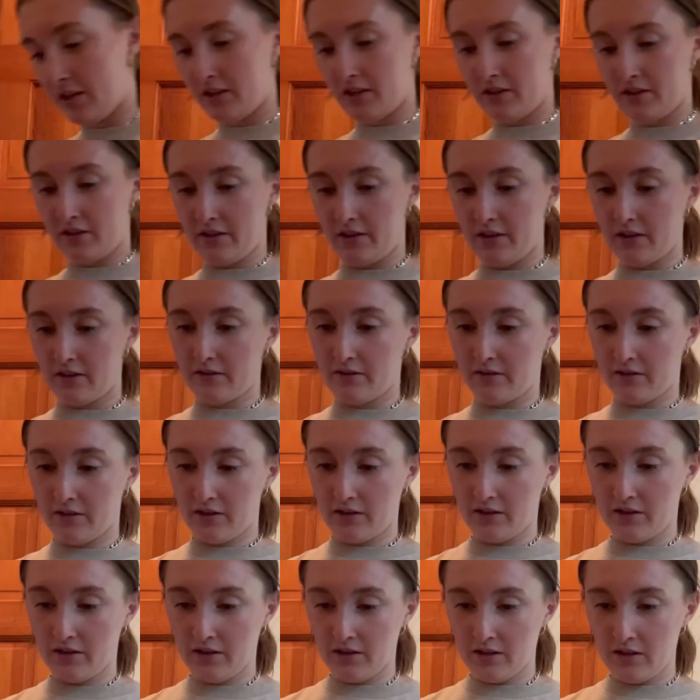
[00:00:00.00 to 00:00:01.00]
this
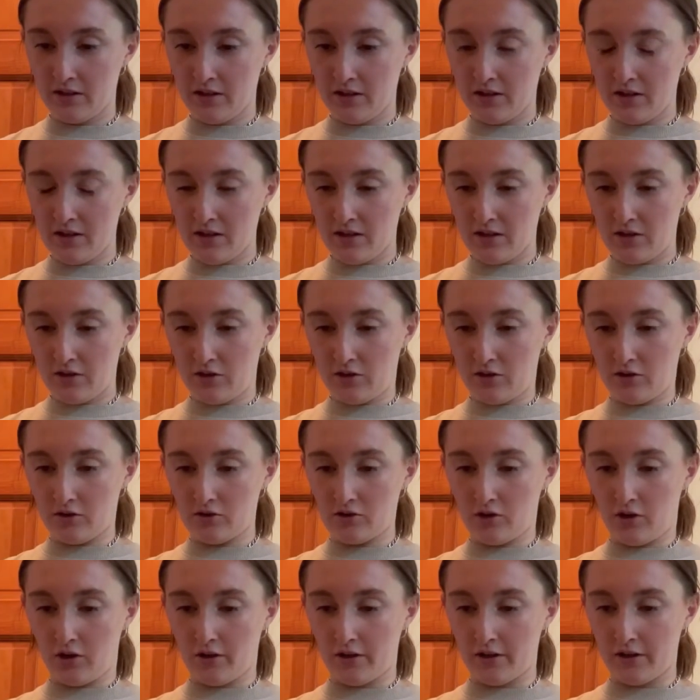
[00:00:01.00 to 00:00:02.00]
dark
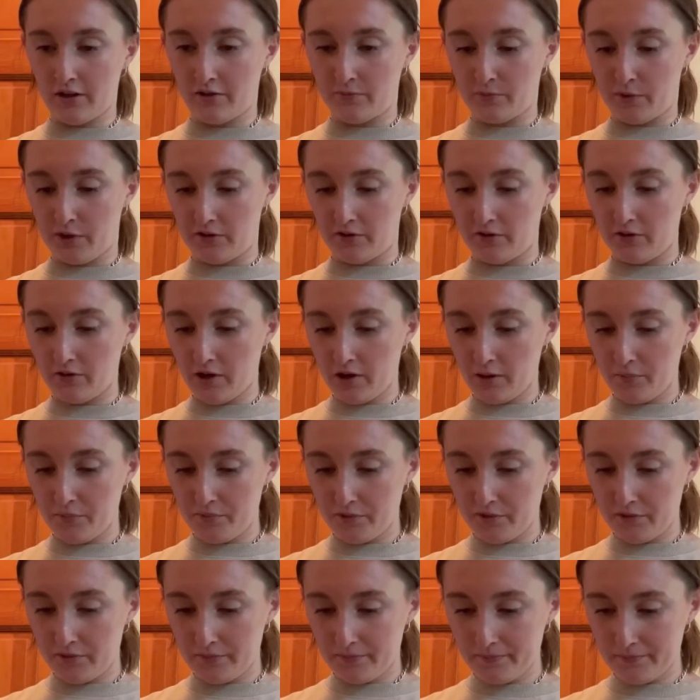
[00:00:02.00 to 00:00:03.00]
chocolate espresso
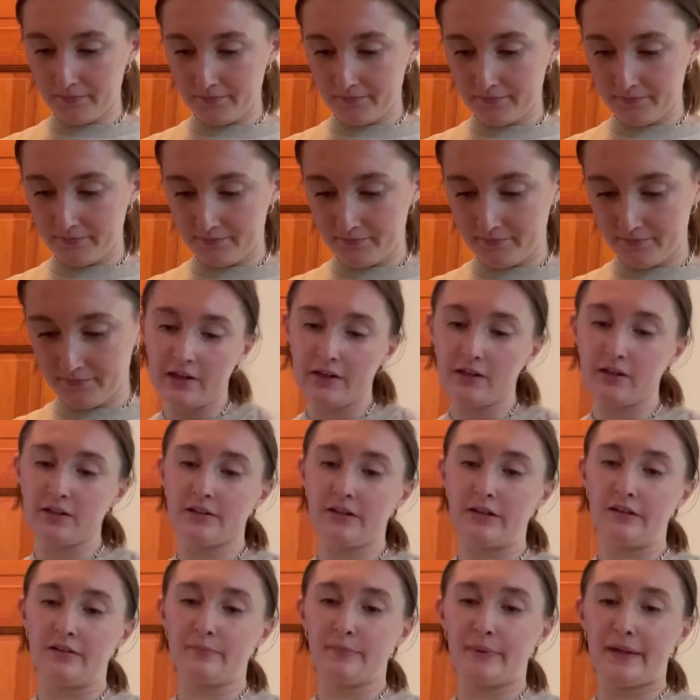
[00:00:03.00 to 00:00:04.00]
cups. I got
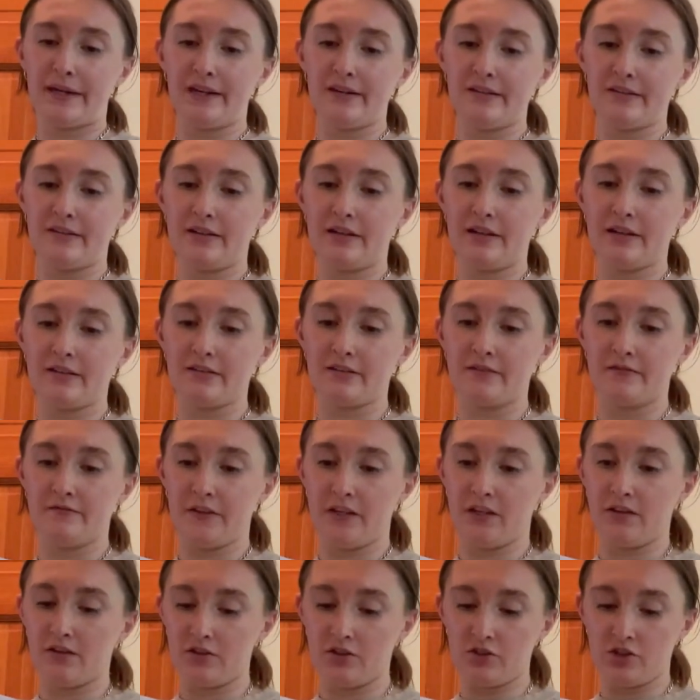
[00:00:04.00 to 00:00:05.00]
these plant snacks,
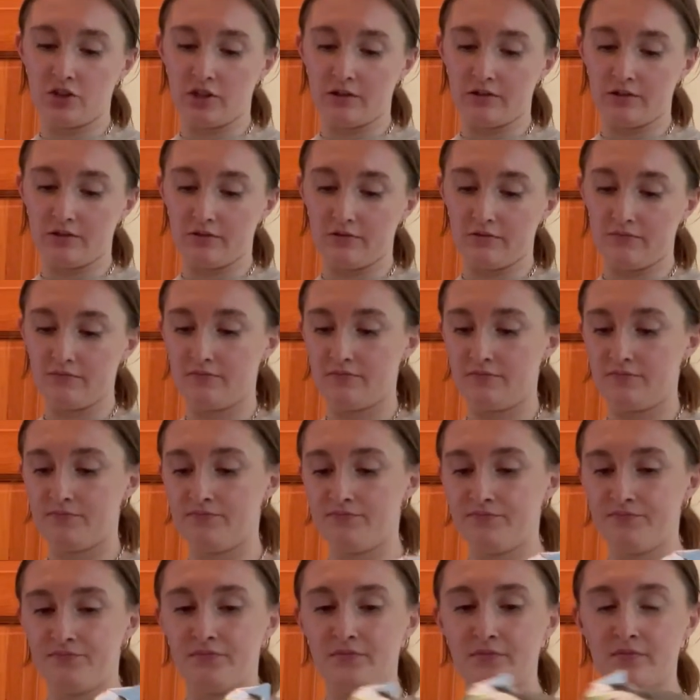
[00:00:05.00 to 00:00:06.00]
vegan cheddar
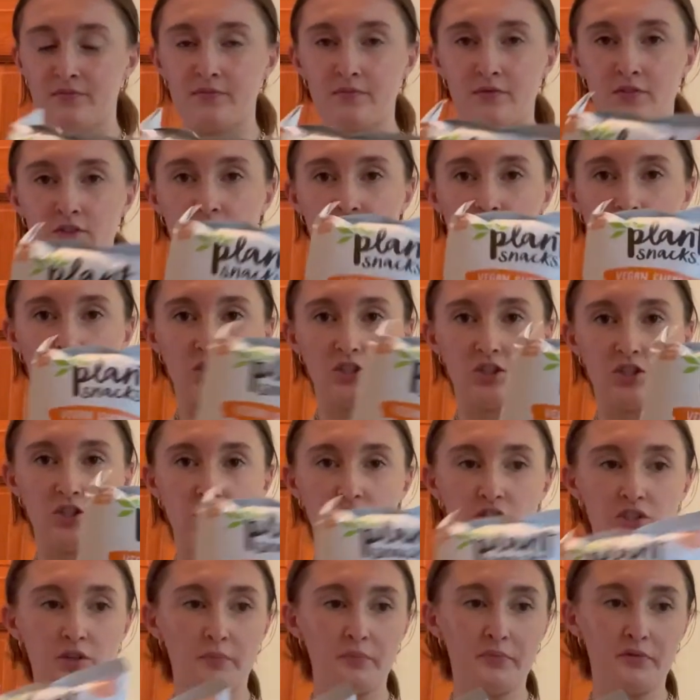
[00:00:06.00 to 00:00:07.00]

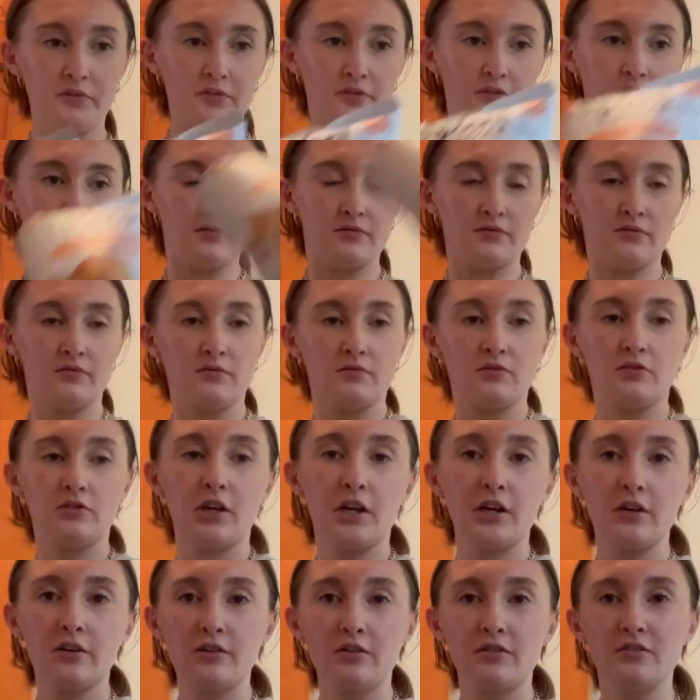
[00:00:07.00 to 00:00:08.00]
chips,
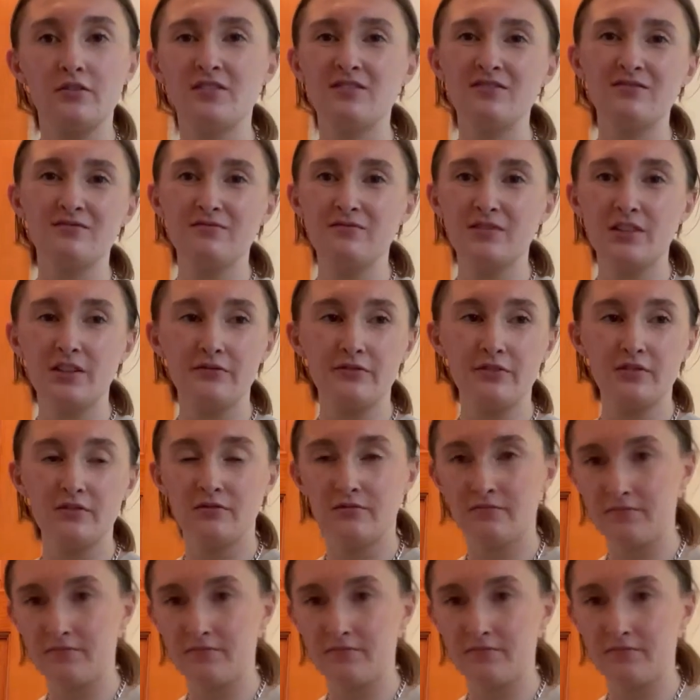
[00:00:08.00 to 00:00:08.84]
crackers, whatever.